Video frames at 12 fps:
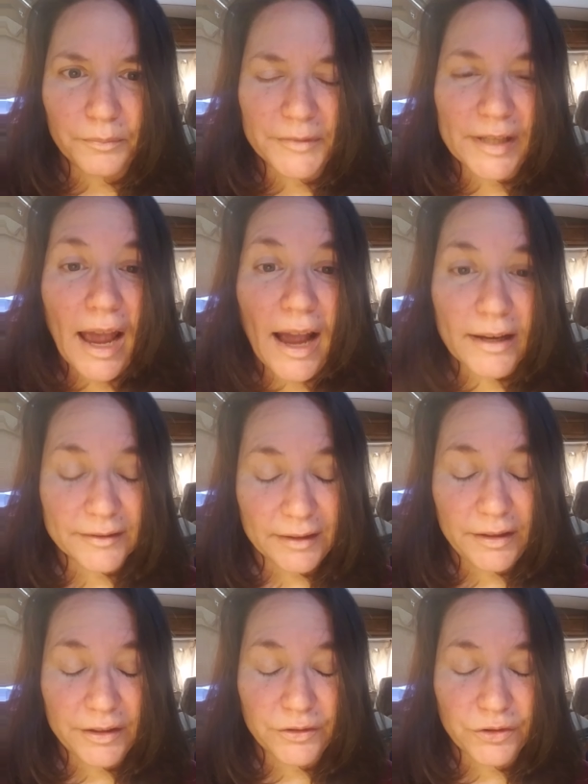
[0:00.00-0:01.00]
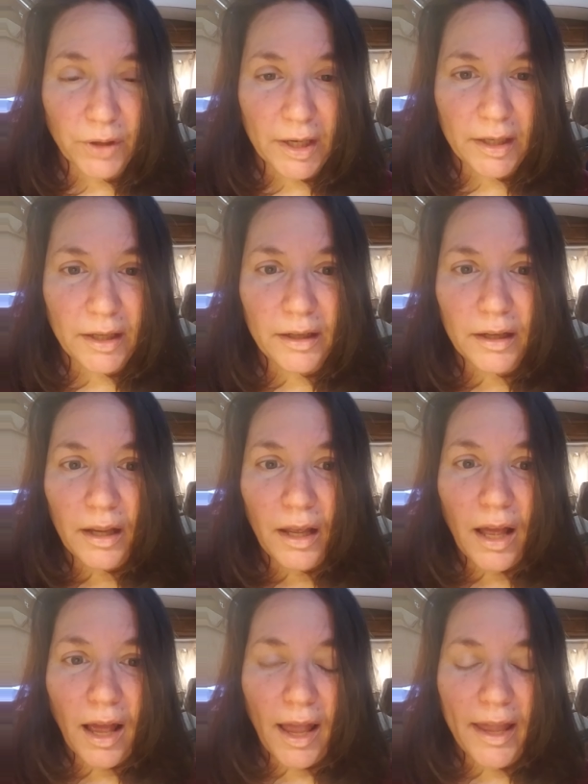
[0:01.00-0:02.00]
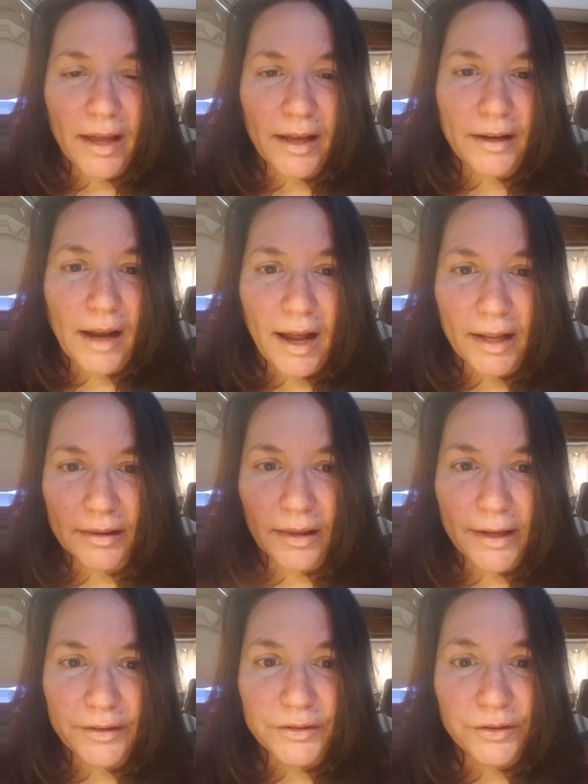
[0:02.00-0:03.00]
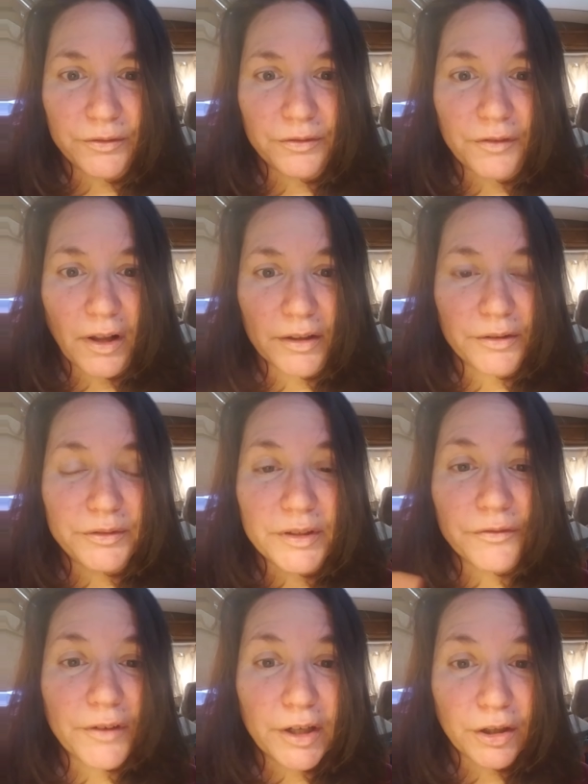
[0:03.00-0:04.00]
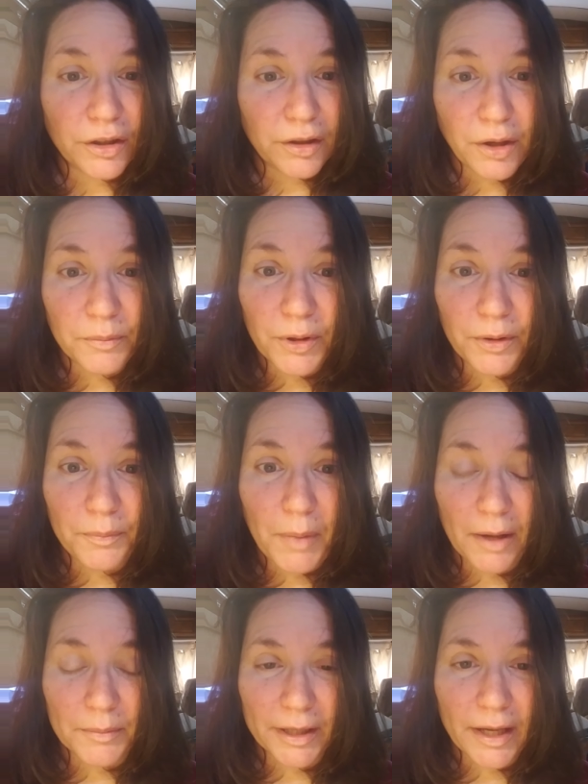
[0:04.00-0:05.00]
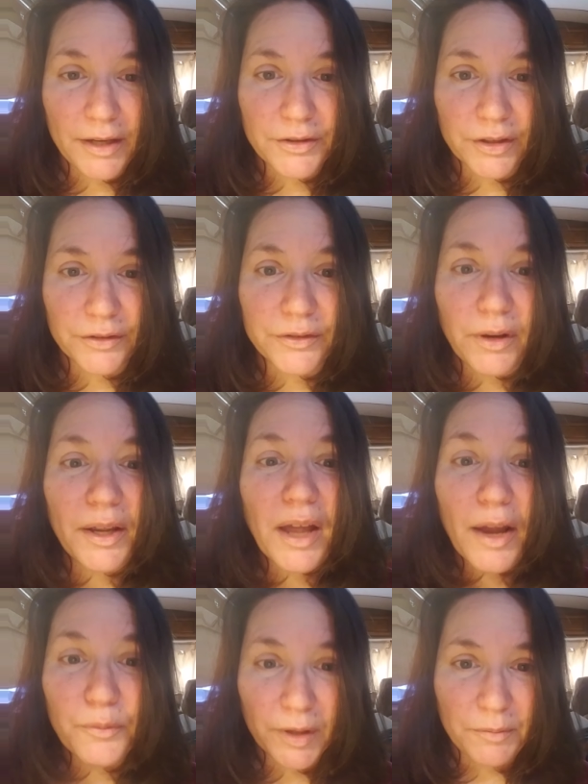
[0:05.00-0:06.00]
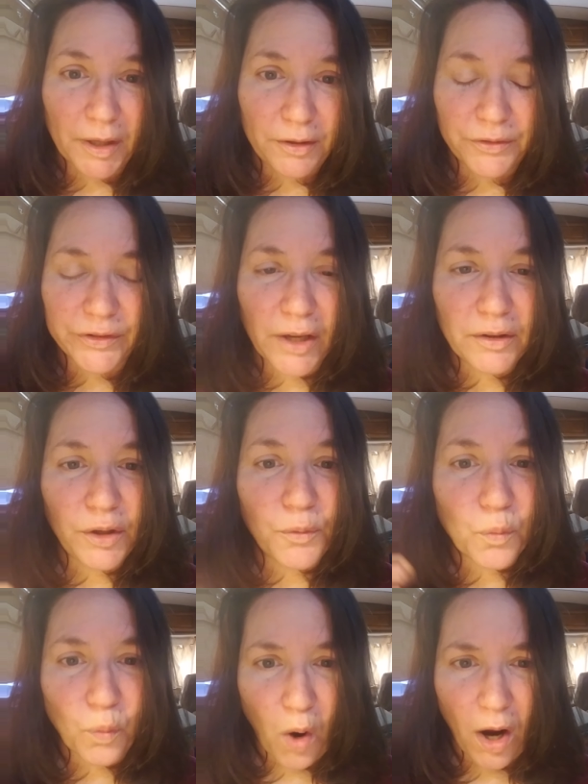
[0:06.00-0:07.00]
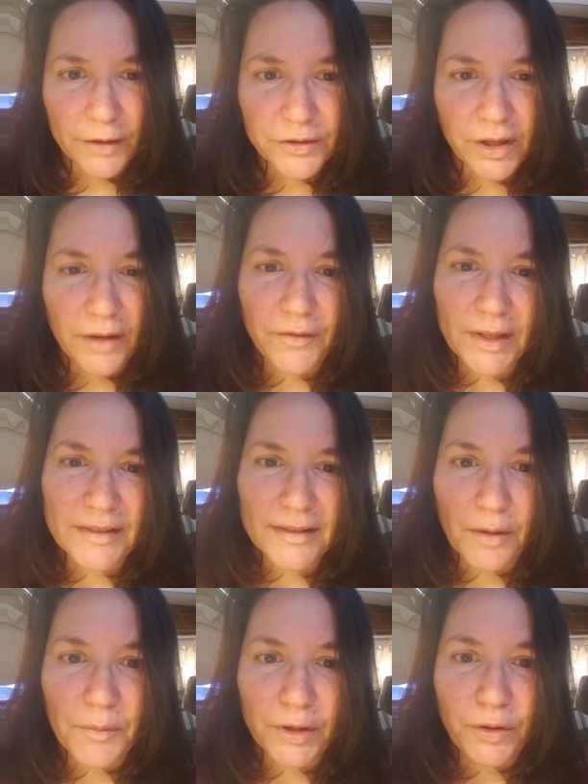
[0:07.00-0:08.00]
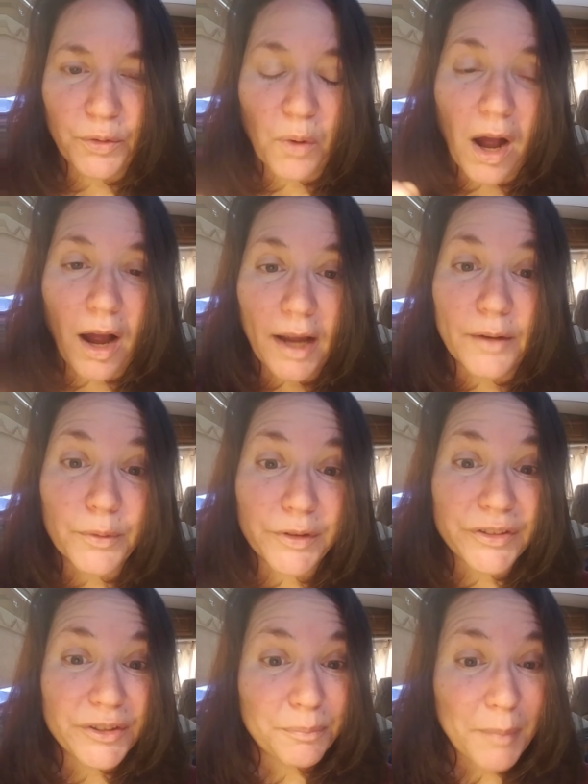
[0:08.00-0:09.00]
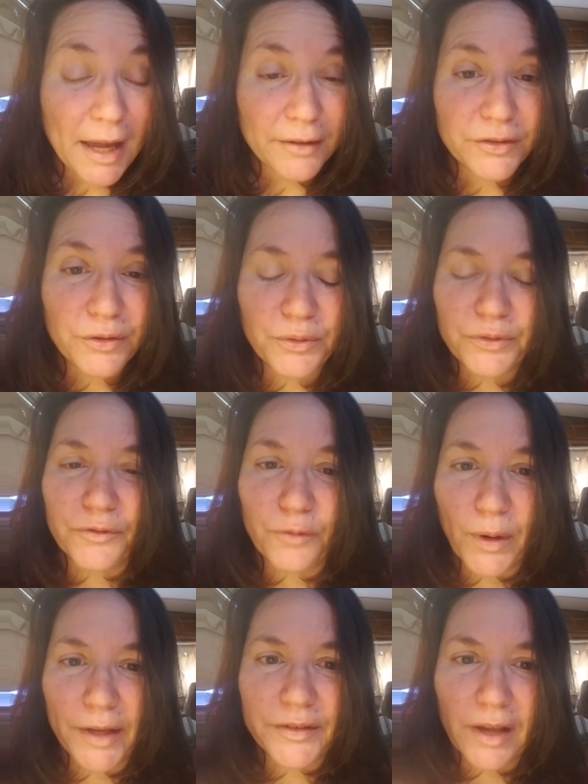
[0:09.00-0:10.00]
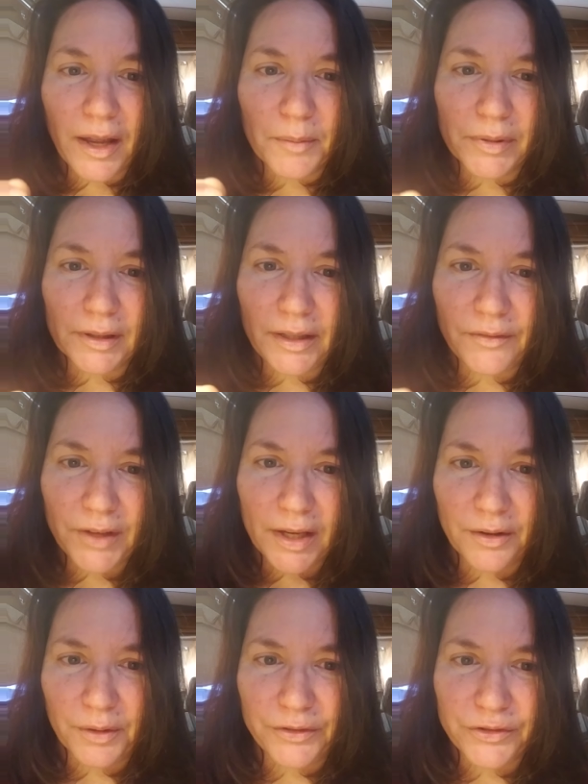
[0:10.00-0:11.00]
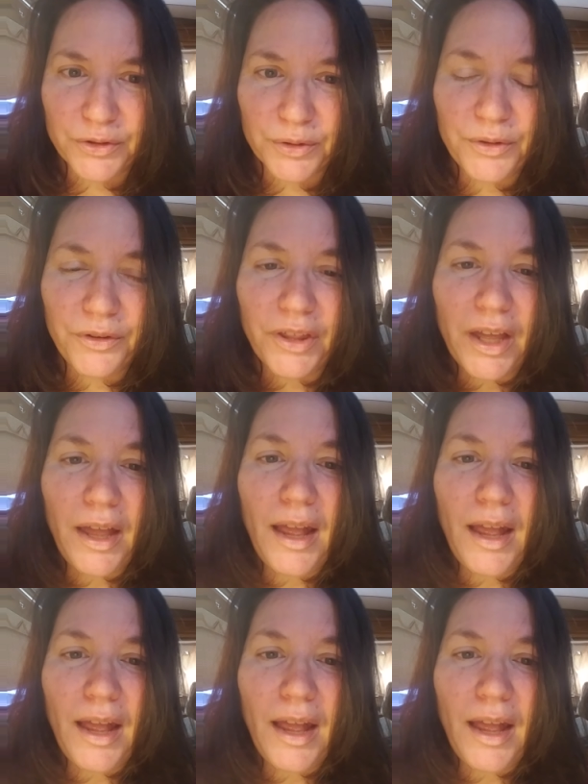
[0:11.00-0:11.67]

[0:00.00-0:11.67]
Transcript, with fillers: taxing and draining and I like to follow different global publications. So I, I, read my news. I only watch if it's someone who I respect, whose voice I believe carries truth.